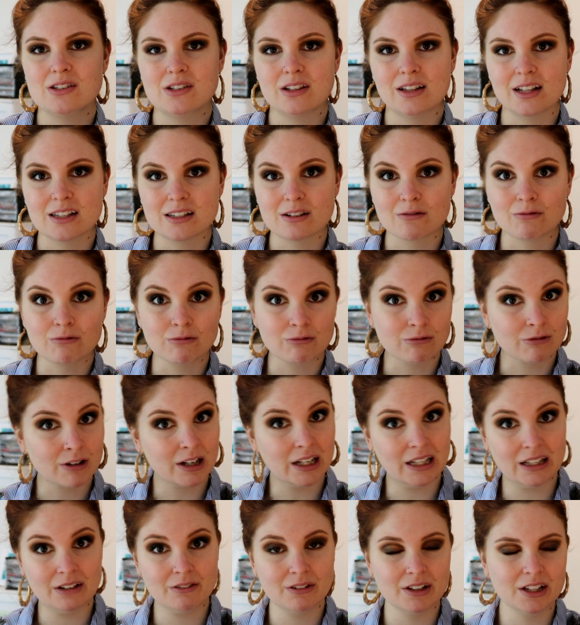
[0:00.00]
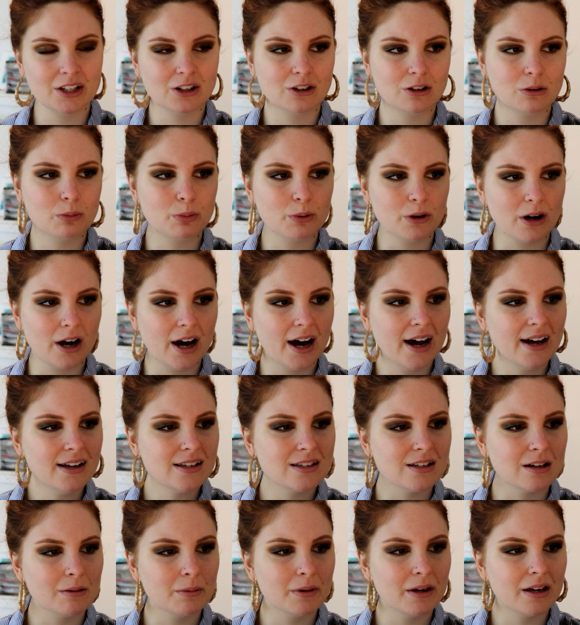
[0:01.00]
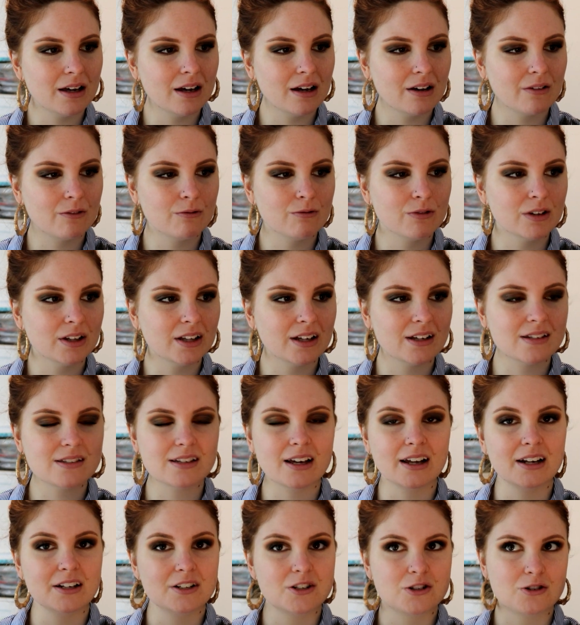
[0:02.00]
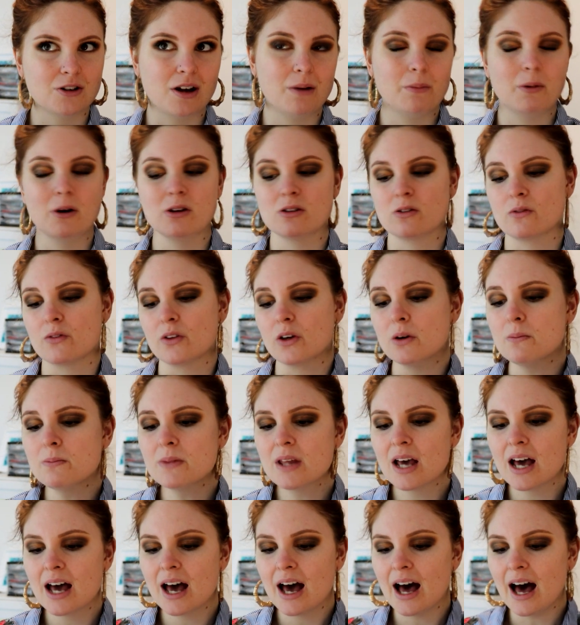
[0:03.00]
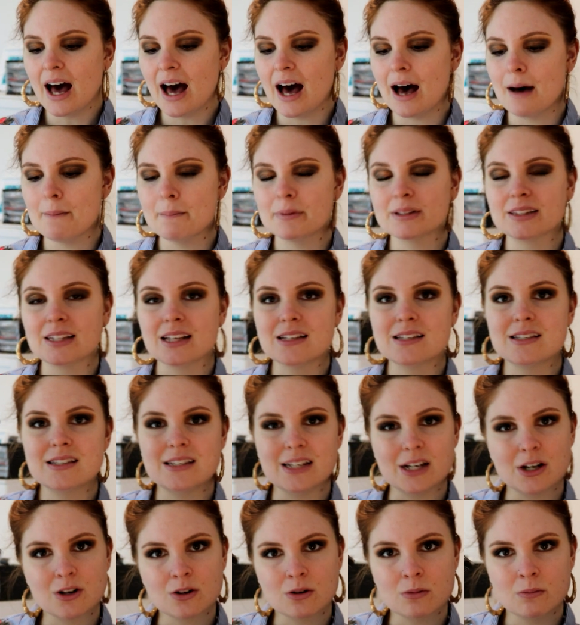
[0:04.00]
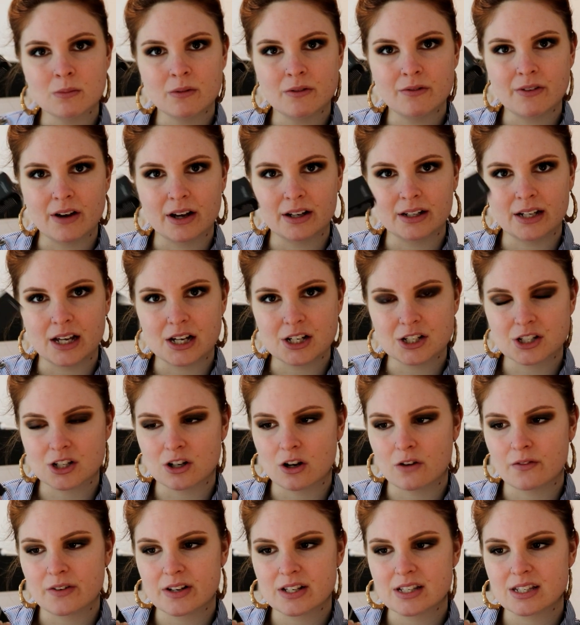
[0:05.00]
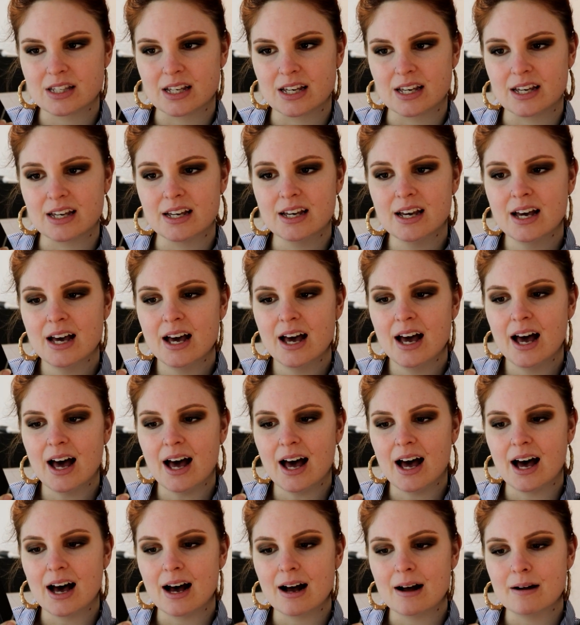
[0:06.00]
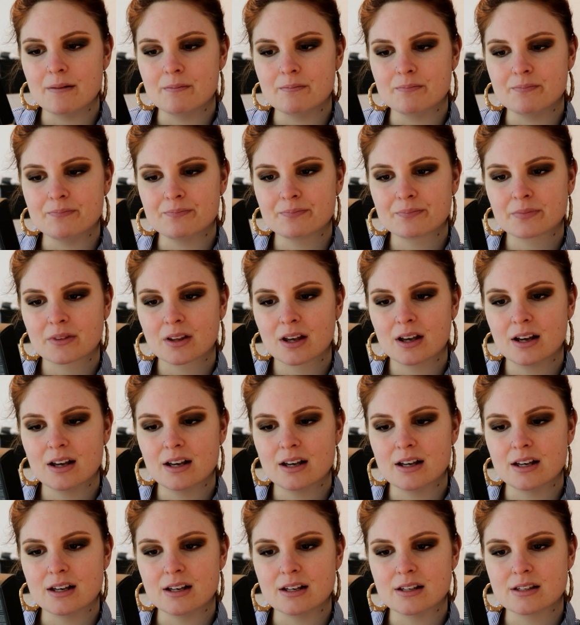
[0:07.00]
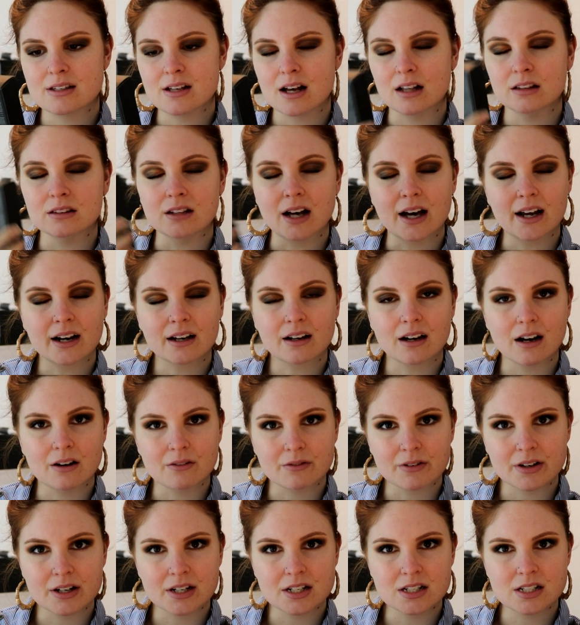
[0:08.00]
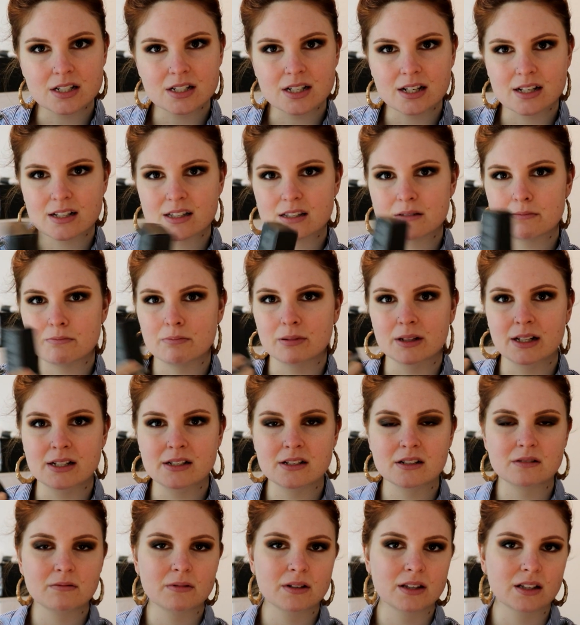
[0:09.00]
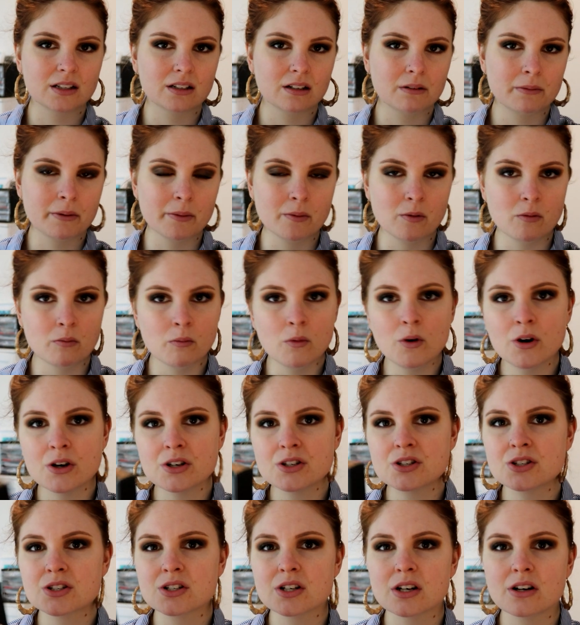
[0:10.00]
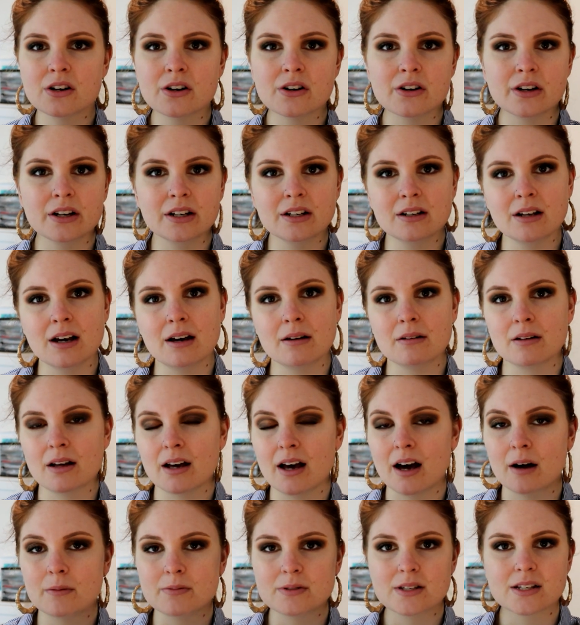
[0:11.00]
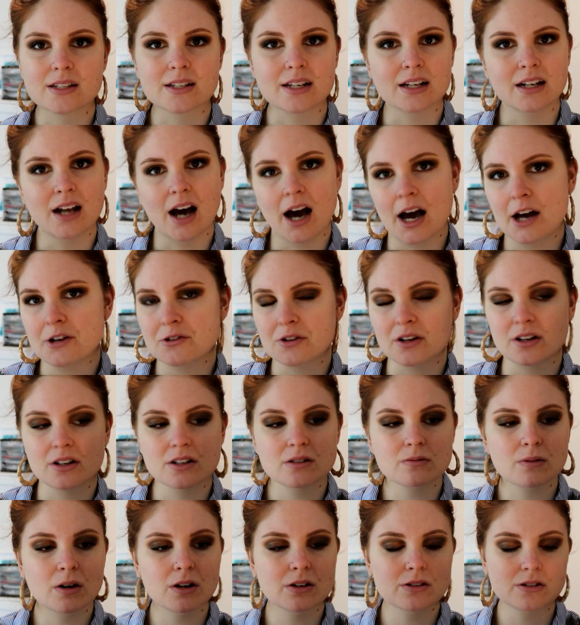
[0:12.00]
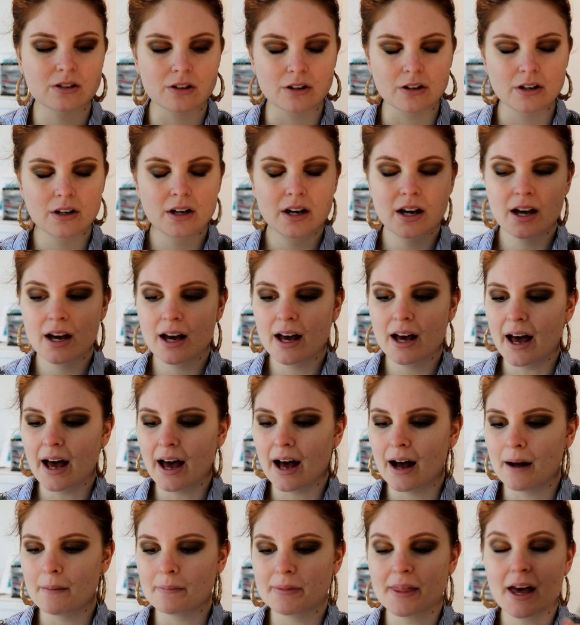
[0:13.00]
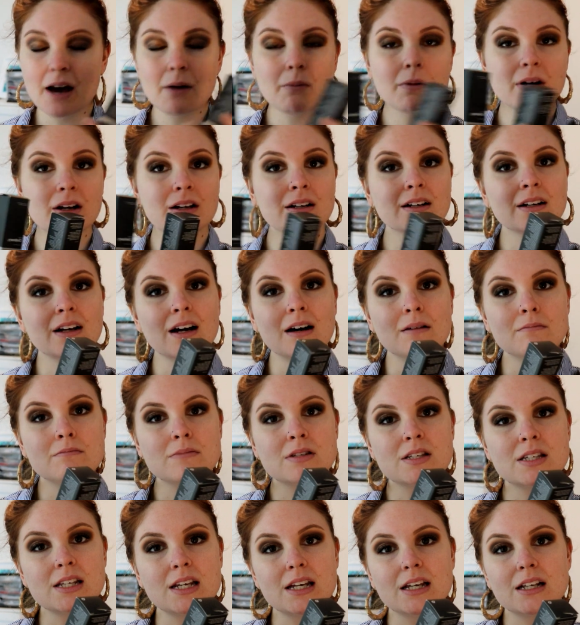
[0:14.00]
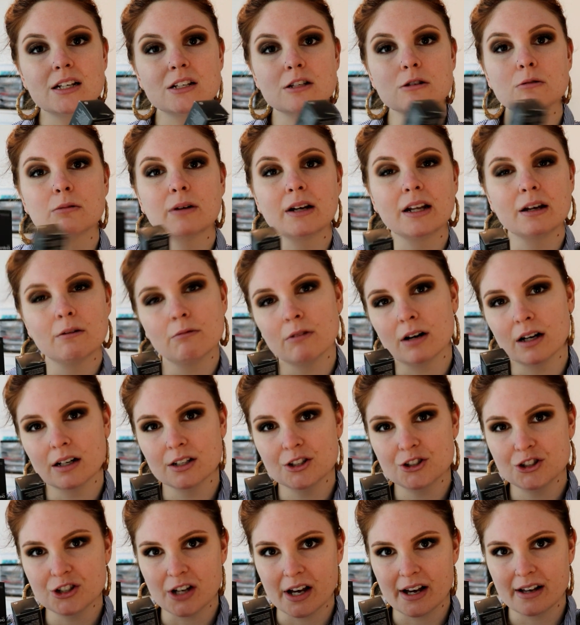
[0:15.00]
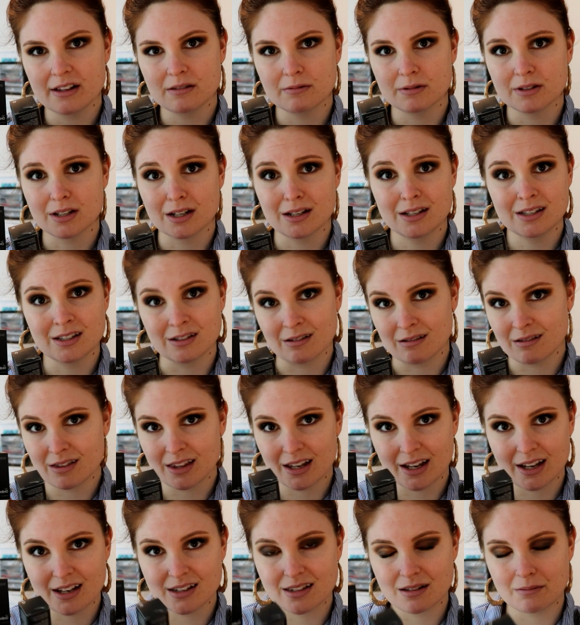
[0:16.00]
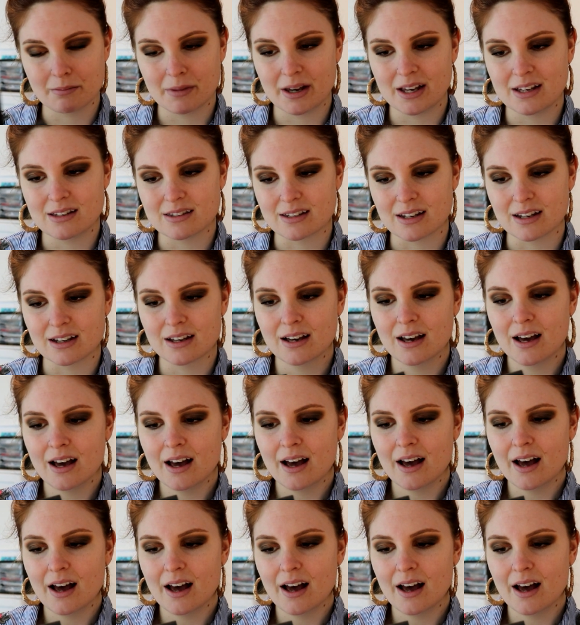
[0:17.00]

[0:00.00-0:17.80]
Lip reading: So that's a really, really good price. I'm really excited to try both of them. But the Serum foundation obviously is a lighter coverage. It's blended with a little bit more moisture, and helps the skin hydrate as well. So that one comes in 21 shades, which I still think is amazing.